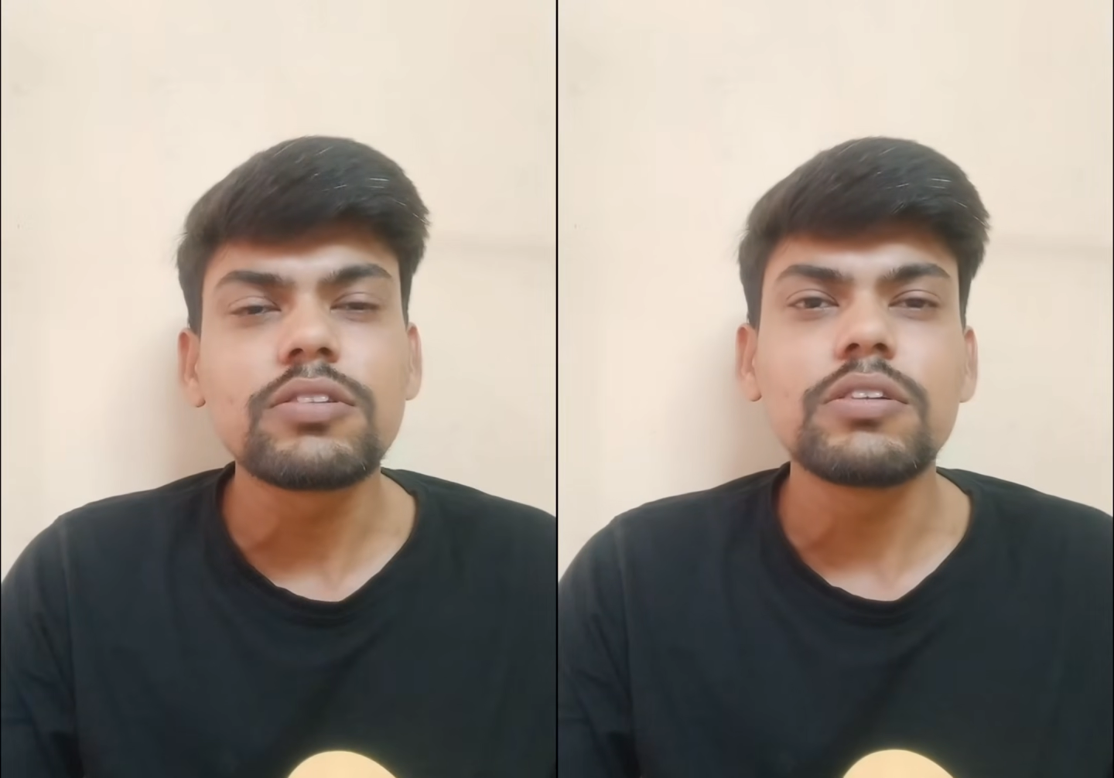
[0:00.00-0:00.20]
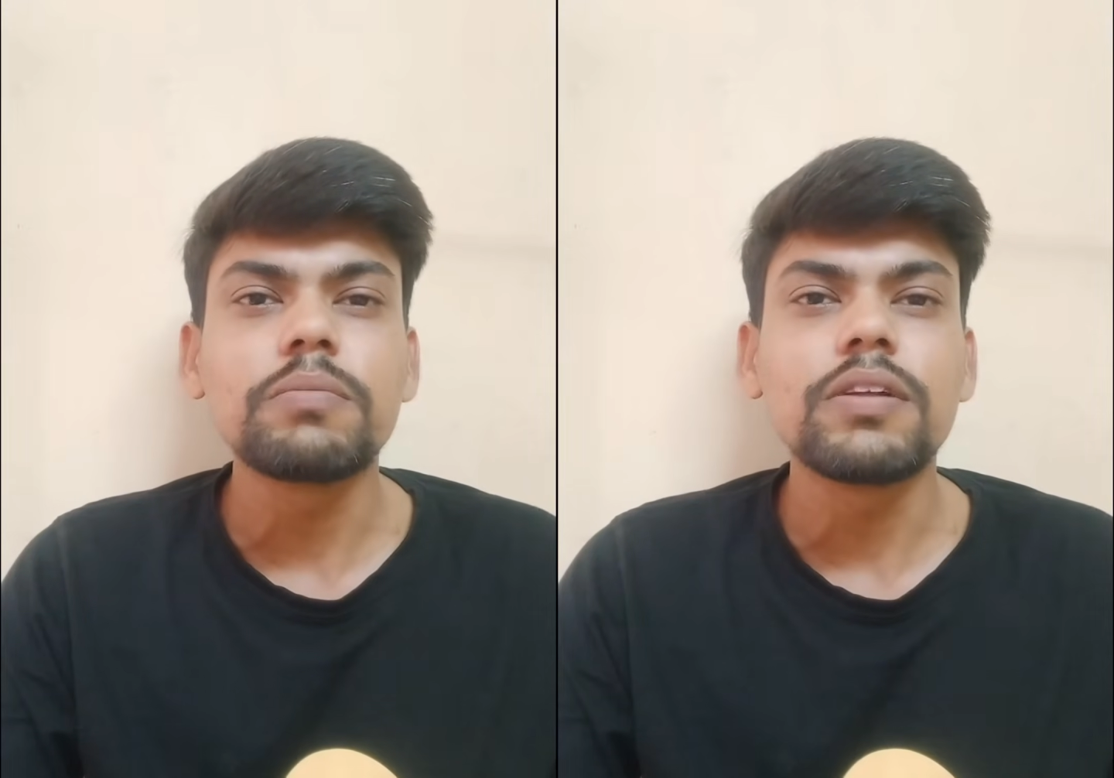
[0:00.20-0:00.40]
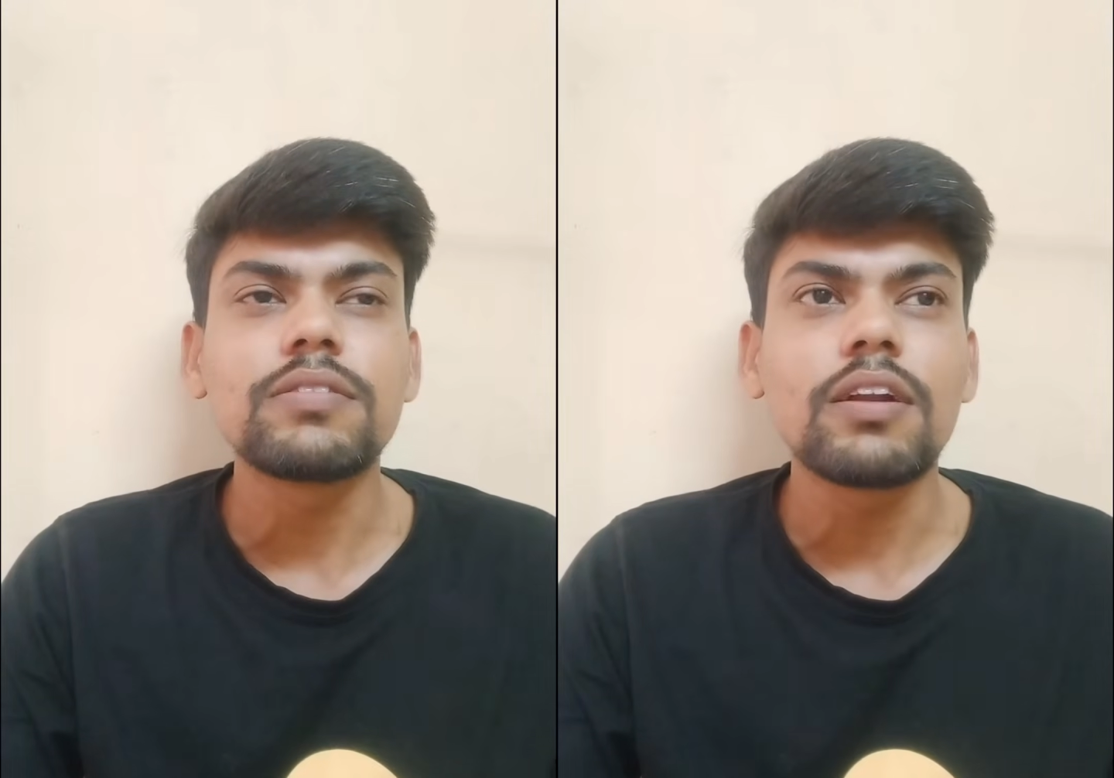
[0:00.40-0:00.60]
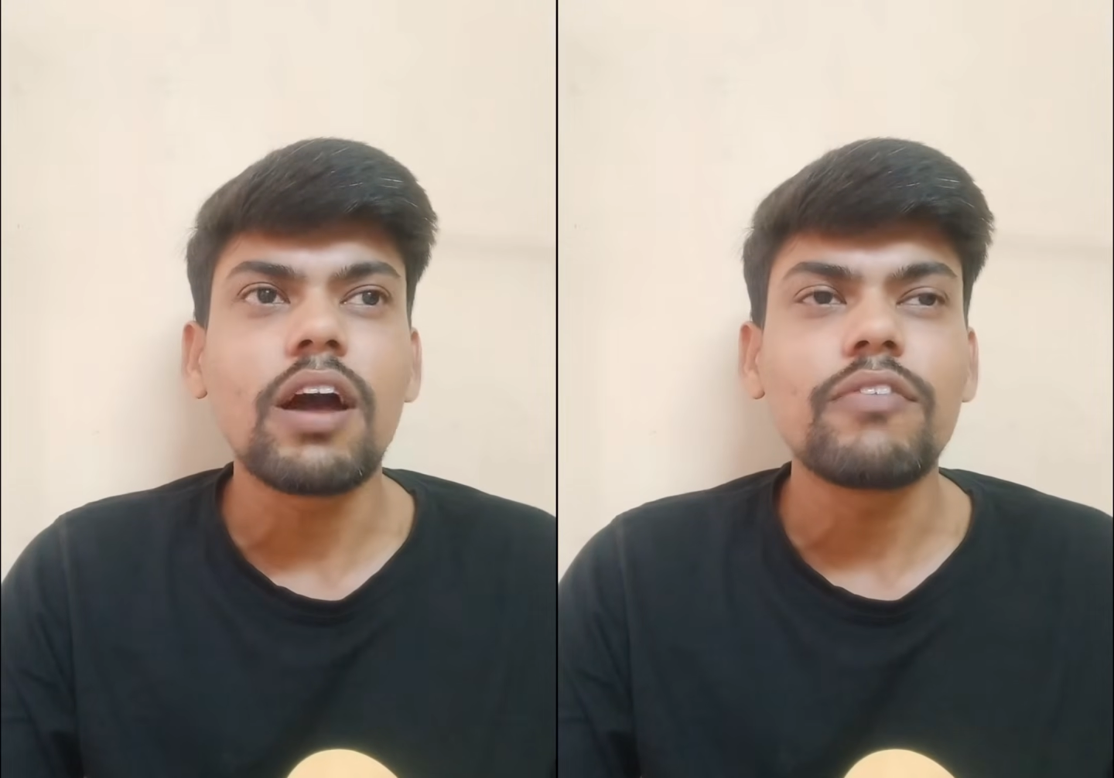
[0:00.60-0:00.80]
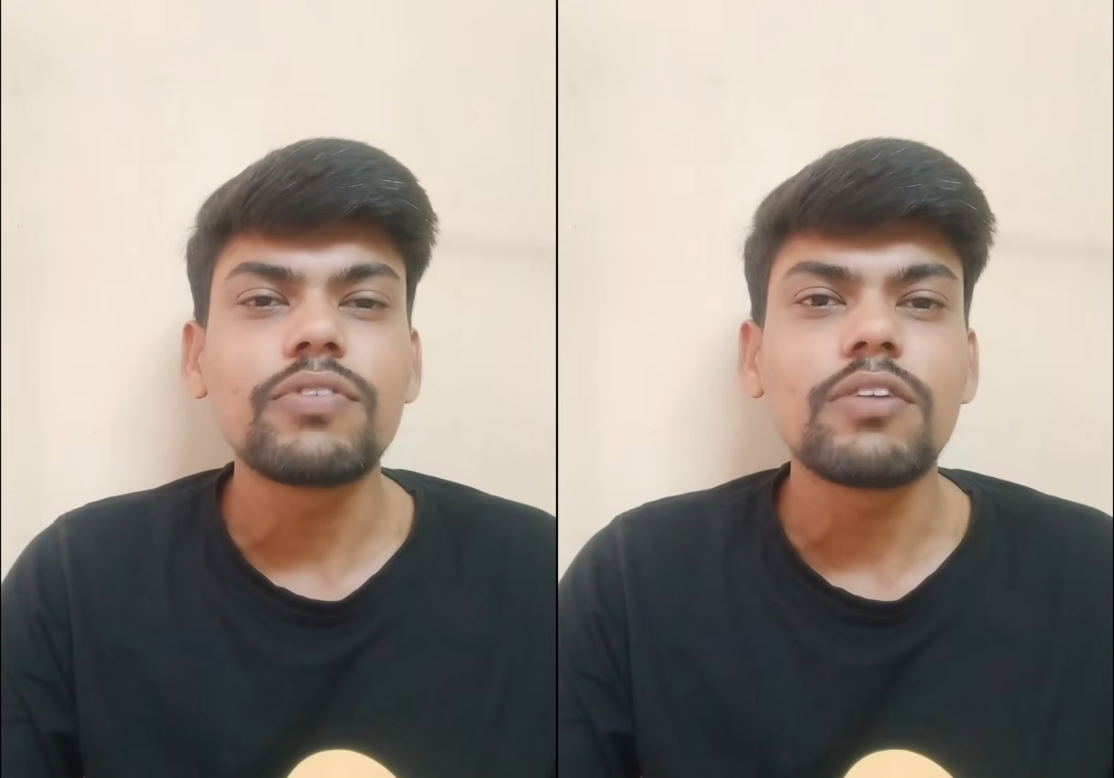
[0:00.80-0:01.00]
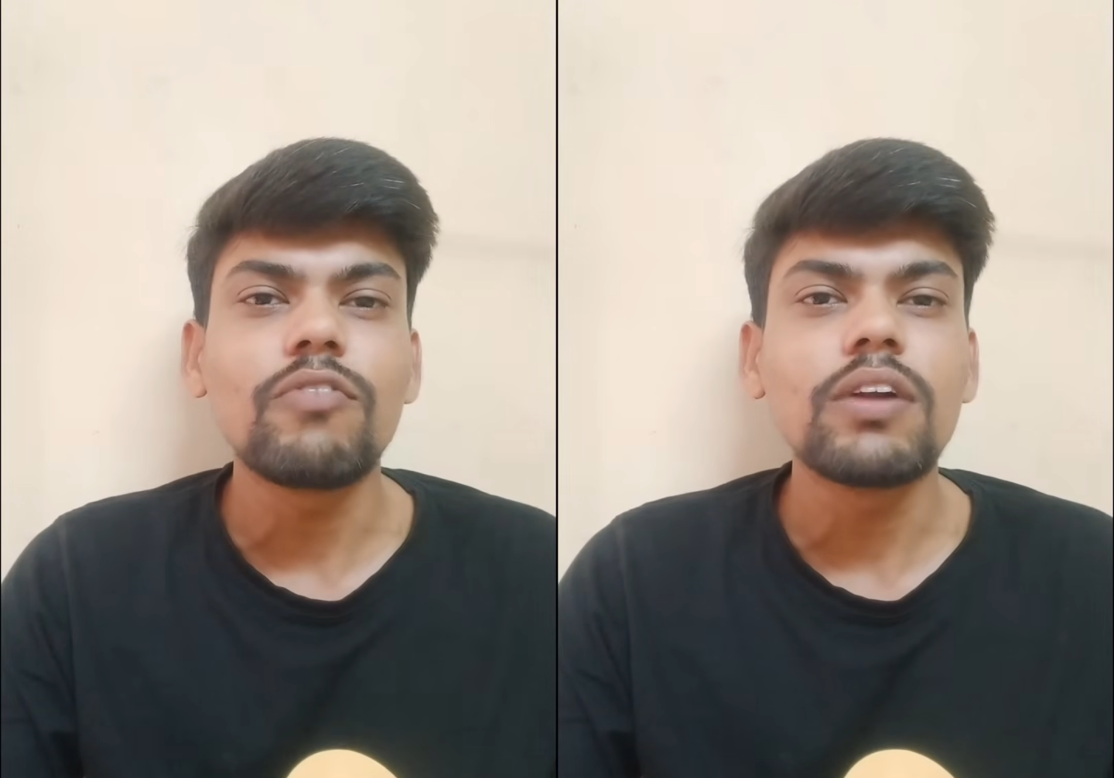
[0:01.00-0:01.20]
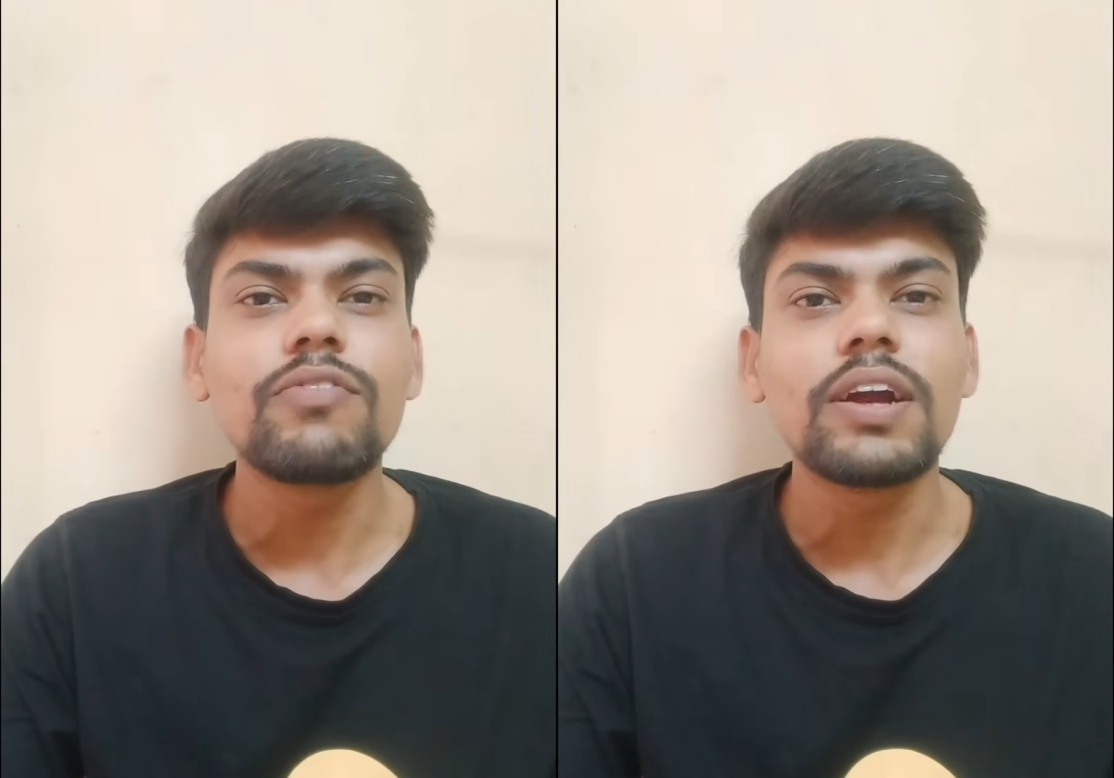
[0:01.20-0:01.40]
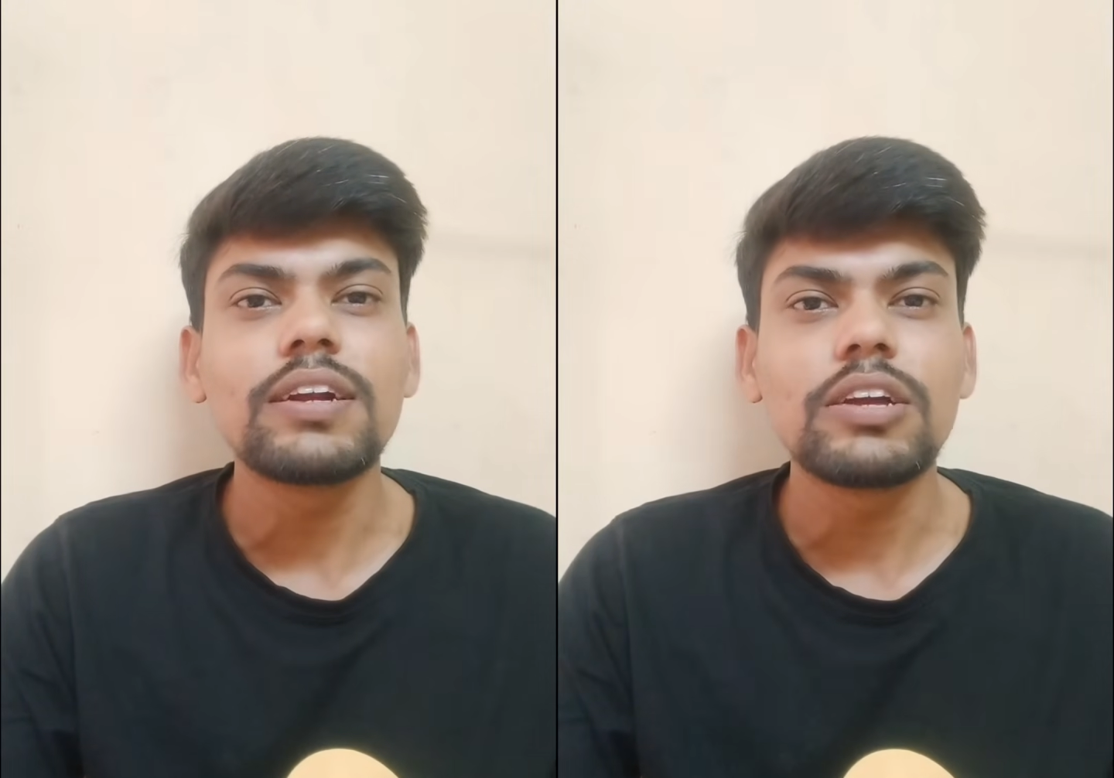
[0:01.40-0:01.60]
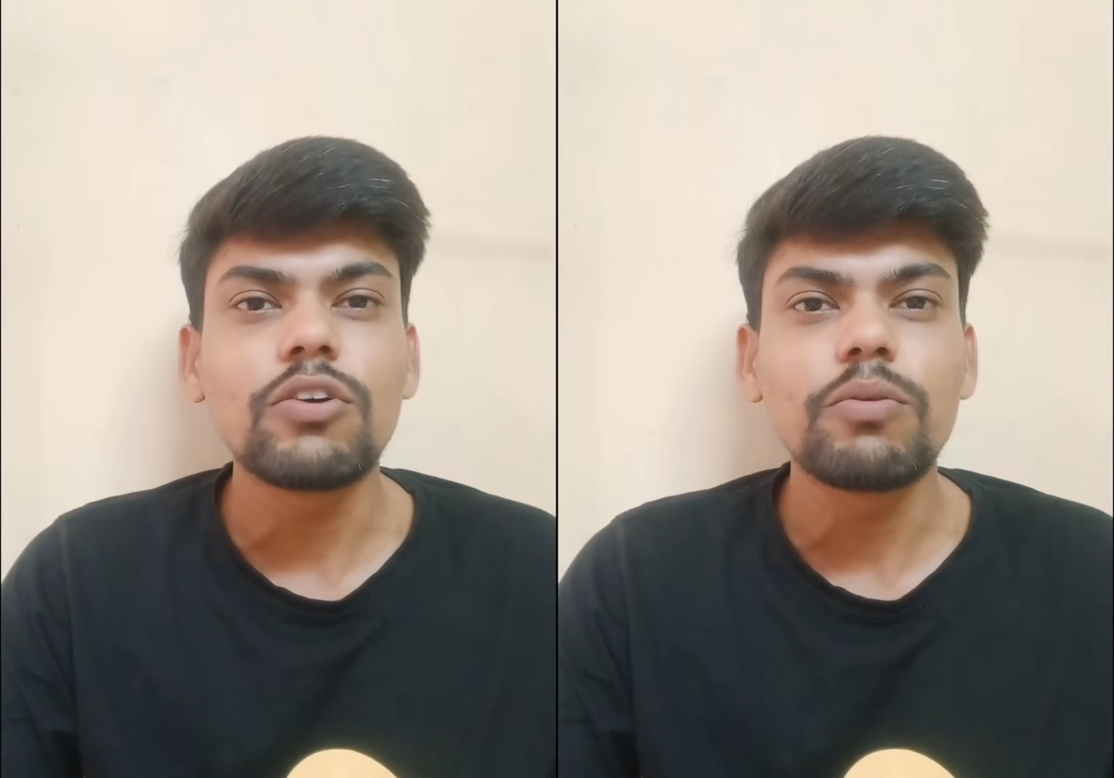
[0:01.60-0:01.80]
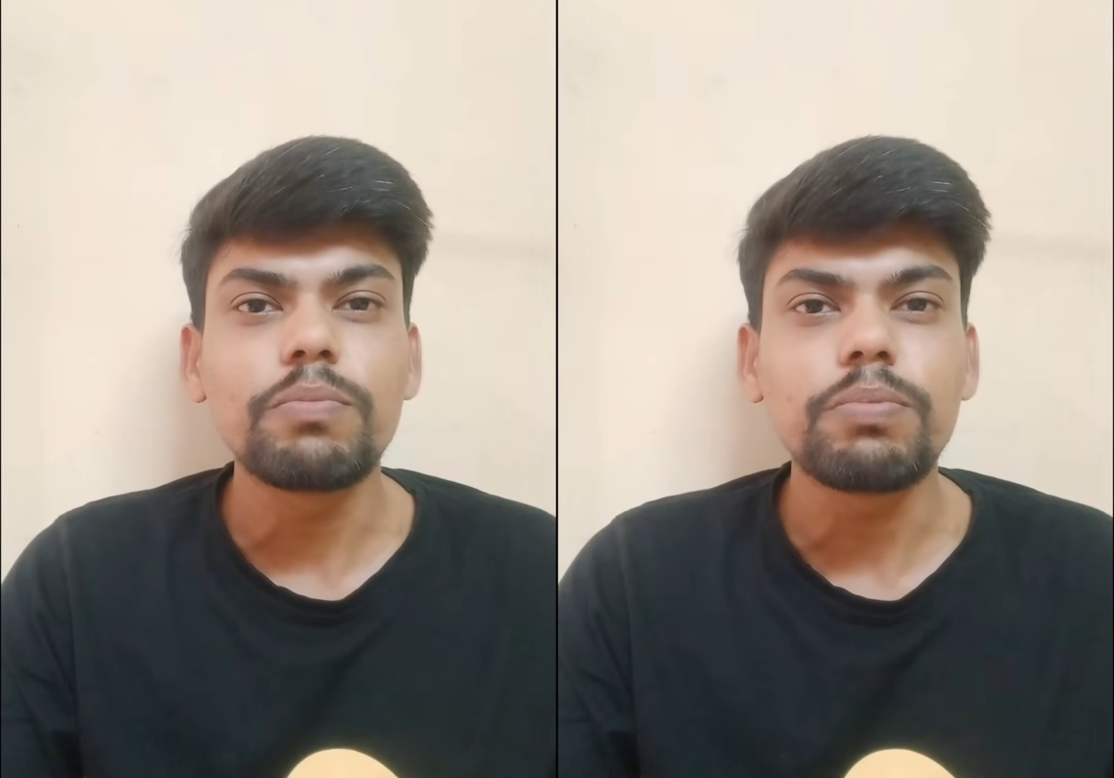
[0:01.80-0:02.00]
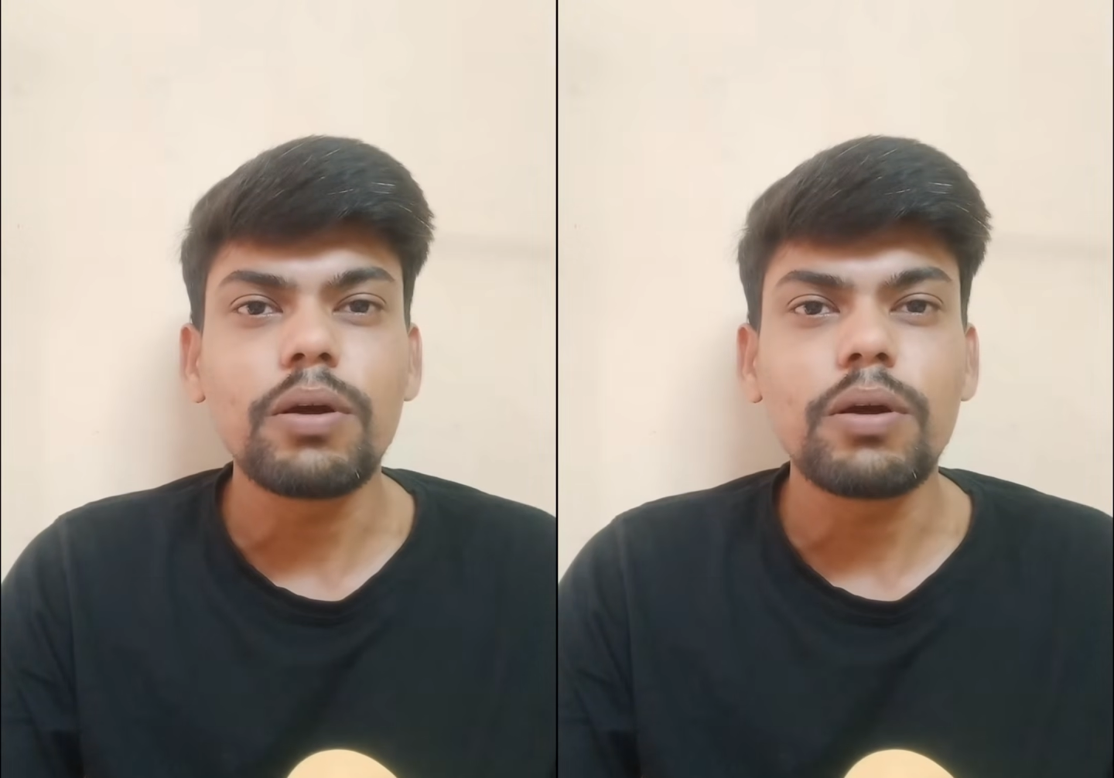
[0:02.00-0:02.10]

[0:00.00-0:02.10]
3 months, and after one fine day your